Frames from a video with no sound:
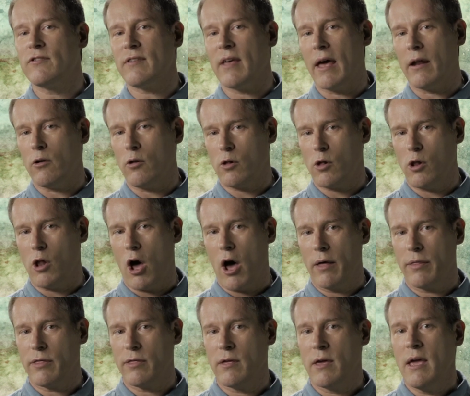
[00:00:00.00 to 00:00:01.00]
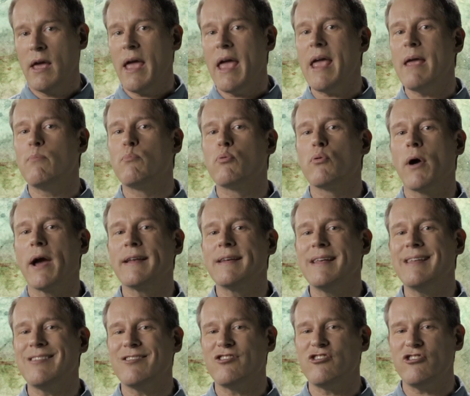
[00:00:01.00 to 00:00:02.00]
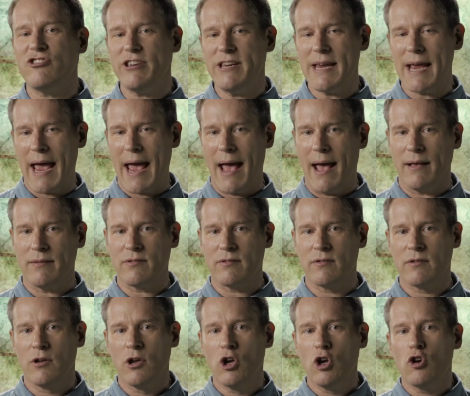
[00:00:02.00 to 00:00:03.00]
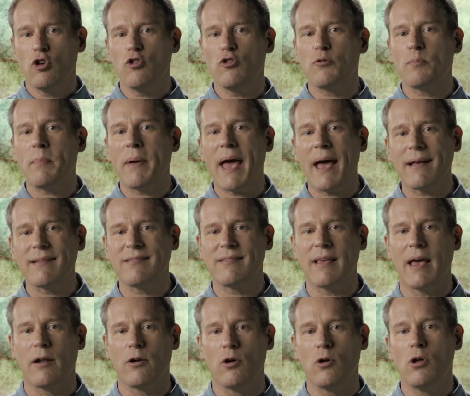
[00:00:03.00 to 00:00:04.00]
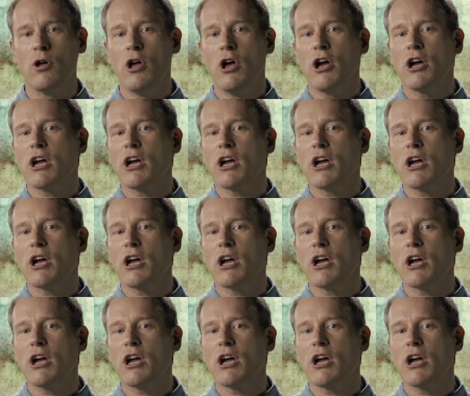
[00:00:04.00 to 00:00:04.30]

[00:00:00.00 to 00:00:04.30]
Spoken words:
saddle cloth, a pregnant she-ass whose pack saddle